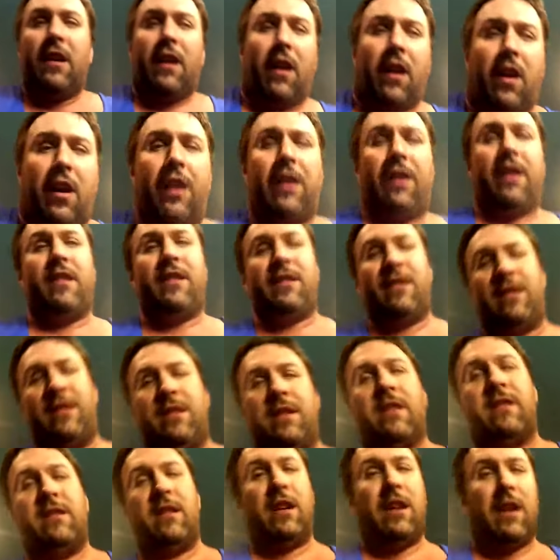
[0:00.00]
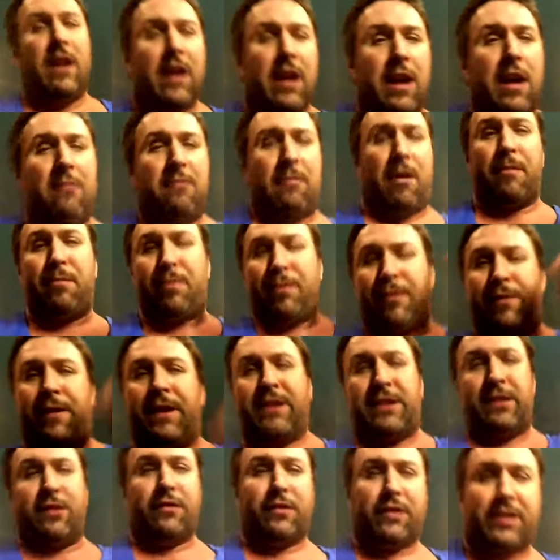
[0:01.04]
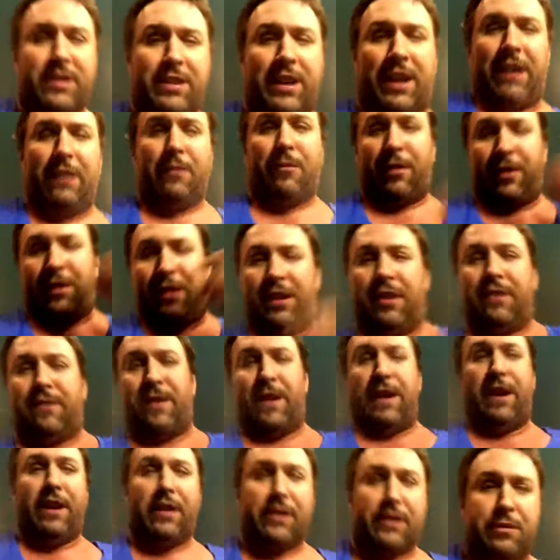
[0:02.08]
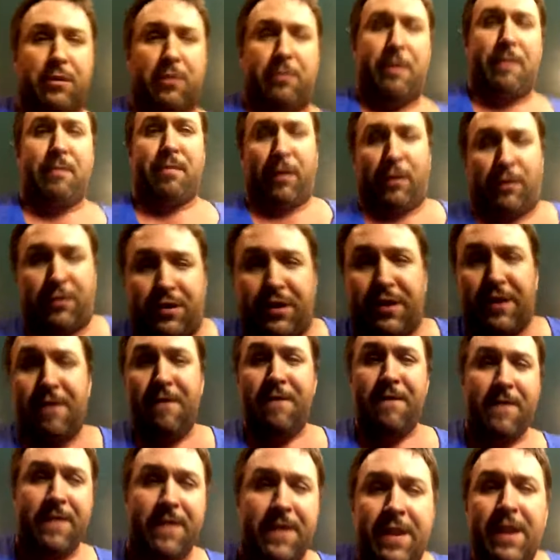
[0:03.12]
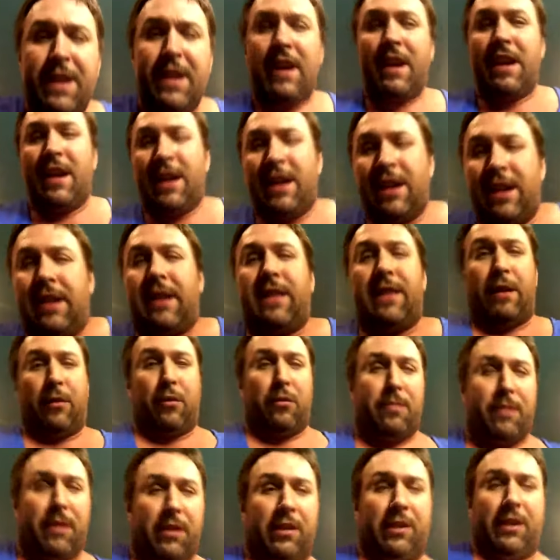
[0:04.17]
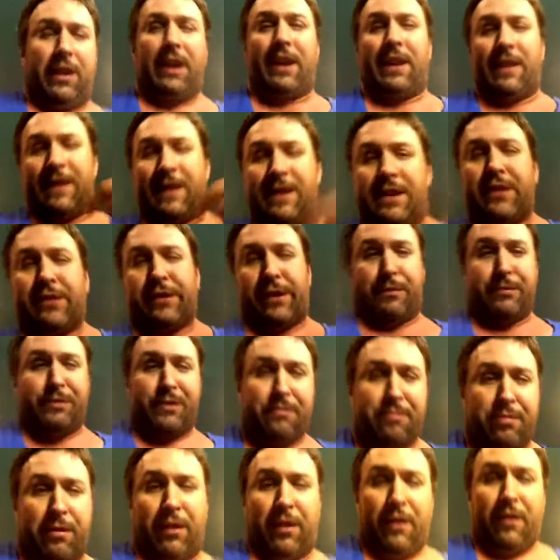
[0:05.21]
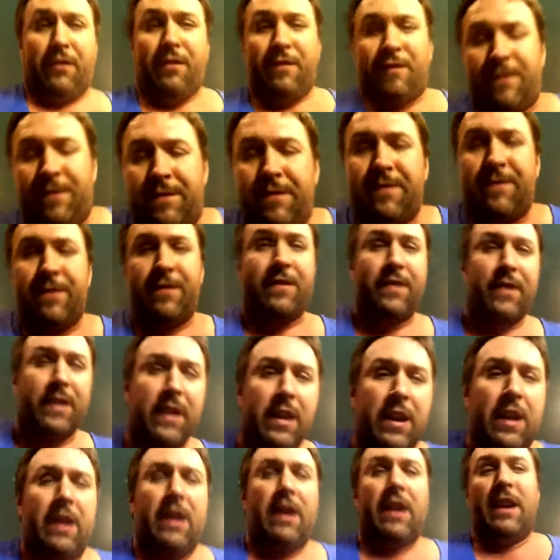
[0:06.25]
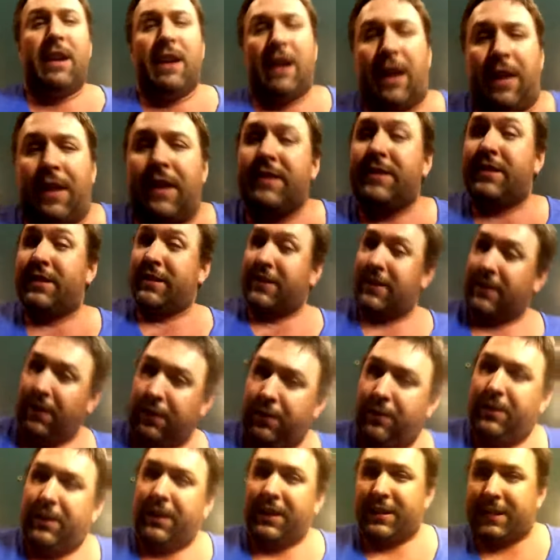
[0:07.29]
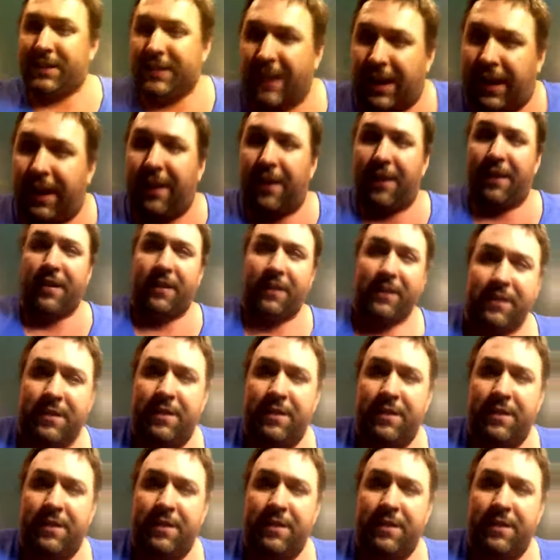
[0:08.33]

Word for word: on my professional site where these videos will be posted. There will be a link in the description below. And this is only a second